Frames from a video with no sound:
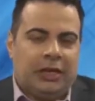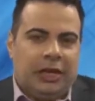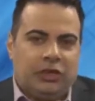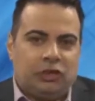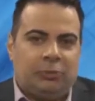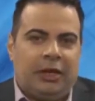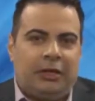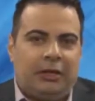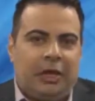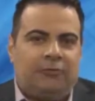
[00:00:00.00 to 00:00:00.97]
Ishmael
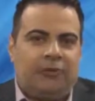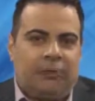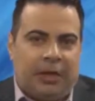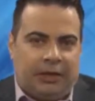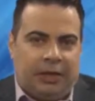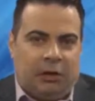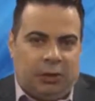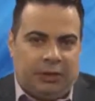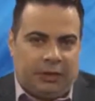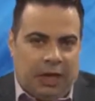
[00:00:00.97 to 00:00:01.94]
lived in Mecca
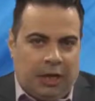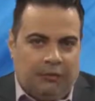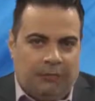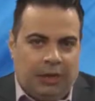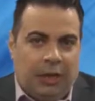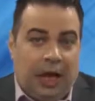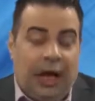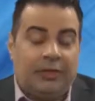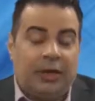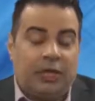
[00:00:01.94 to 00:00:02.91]
all his life,
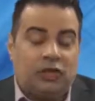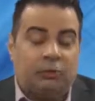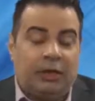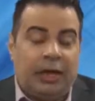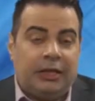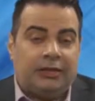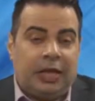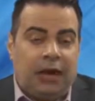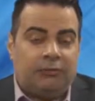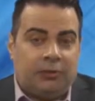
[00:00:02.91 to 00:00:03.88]
and the Ishmaelites
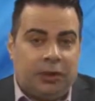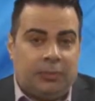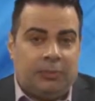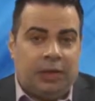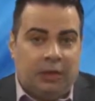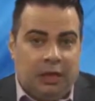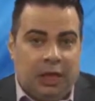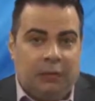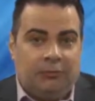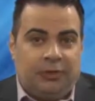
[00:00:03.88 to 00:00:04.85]
after him
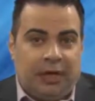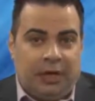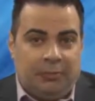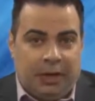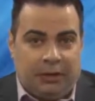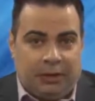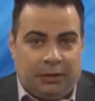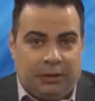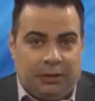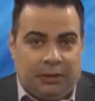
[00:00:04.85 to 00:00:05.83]
lived in Mecca.
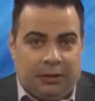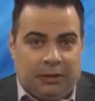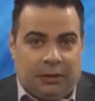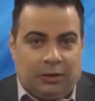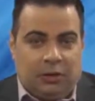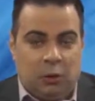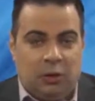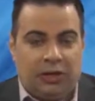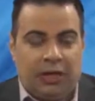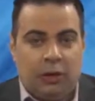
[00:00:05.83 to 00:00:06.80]
So
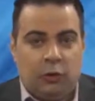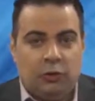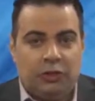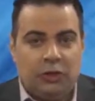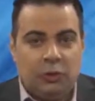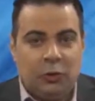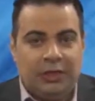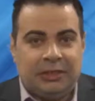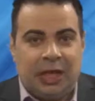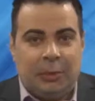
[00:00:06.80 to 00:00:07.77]
we're going to continue
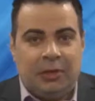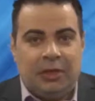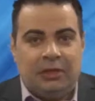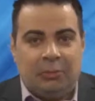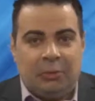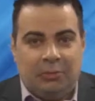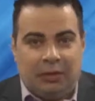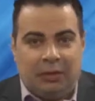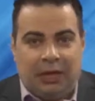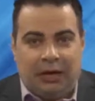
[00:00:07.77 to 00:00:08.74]
examining the
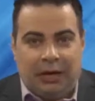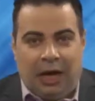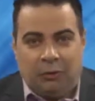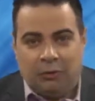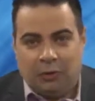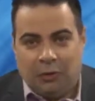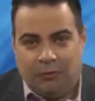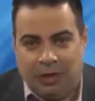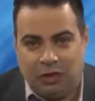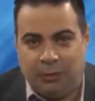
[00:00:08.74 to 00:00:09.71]
biblical accounts of
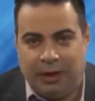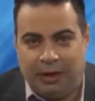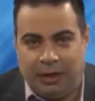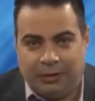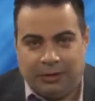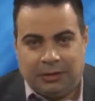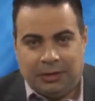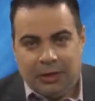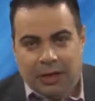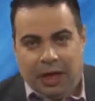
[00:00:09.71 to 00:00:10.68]
the Ishmaelites.
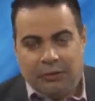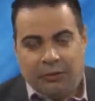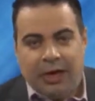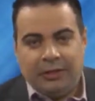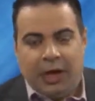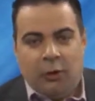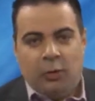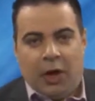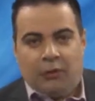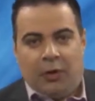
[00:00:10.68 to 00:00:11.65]
And right now
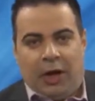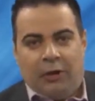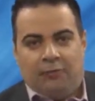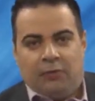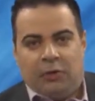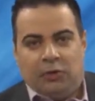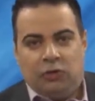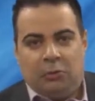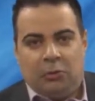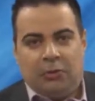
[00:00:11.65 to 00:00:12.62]
we arrived
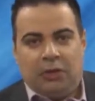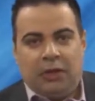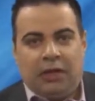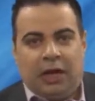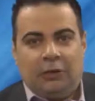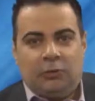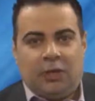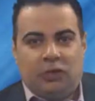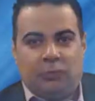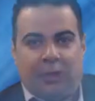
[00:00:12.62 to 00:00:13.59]
to the biblical account of
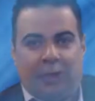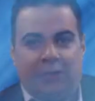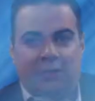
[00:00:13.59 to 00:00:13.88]
the Ishmaelites